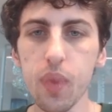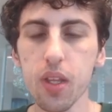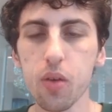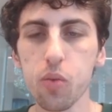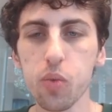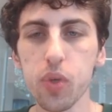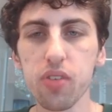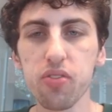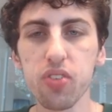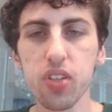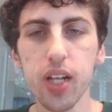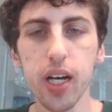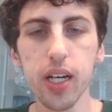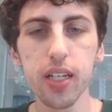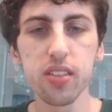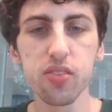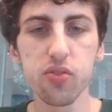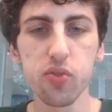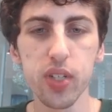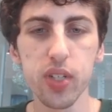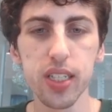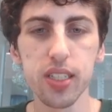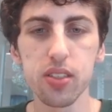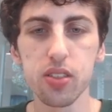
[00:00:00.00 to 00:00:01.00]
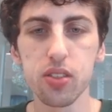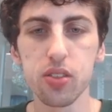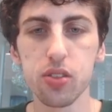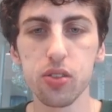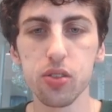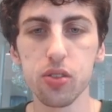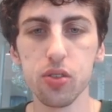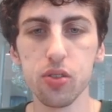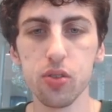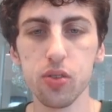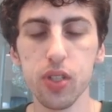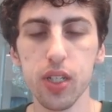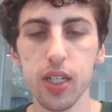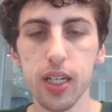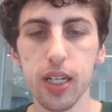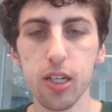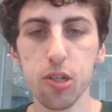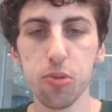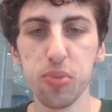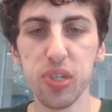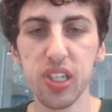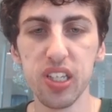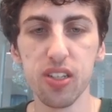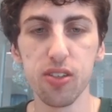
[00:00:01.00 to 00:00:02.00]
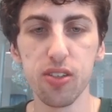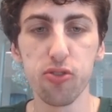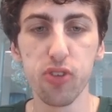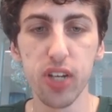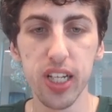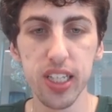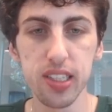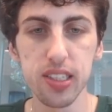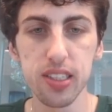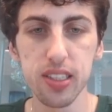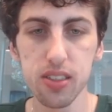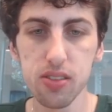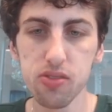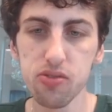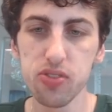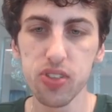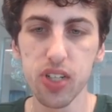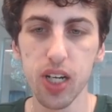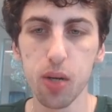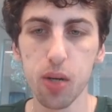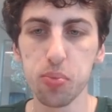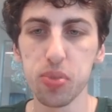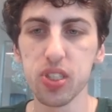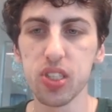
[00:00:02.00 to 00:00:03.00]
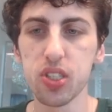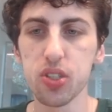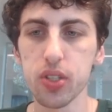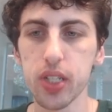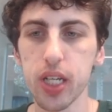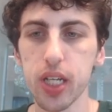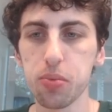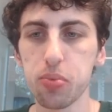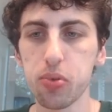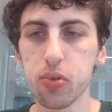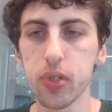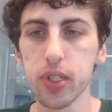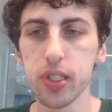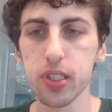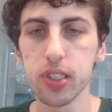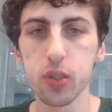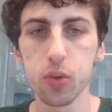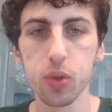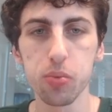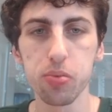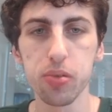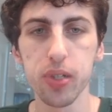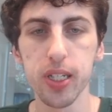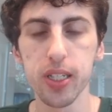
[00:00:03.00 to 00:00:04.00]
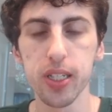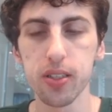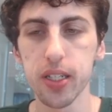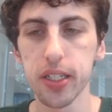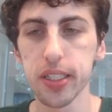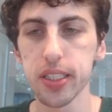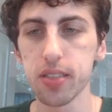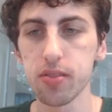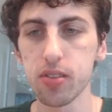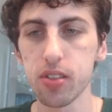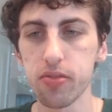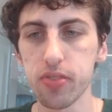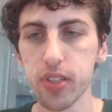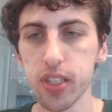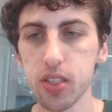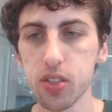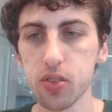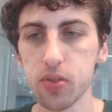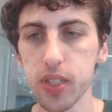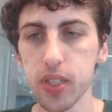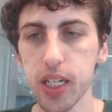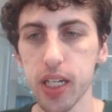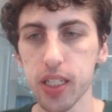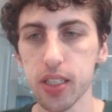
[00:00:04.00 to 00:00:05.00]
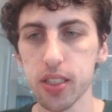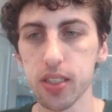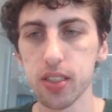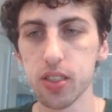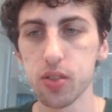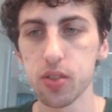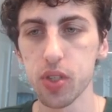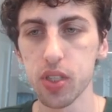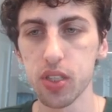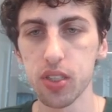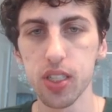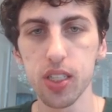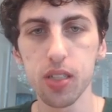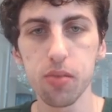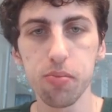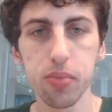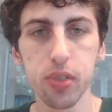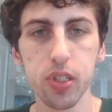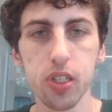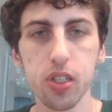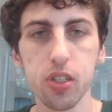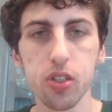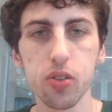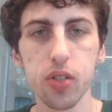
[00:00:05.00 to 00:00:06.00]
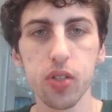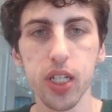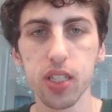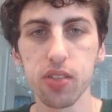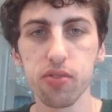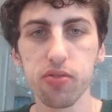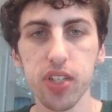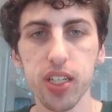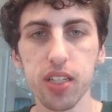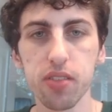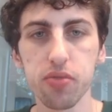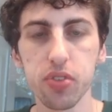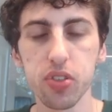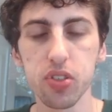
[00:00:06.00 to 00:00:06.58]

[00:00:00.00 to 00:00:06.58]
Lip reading: We have a lot of ways to be defensive up until that point. So we're playing lots of defense reactions with Sink Below and Fate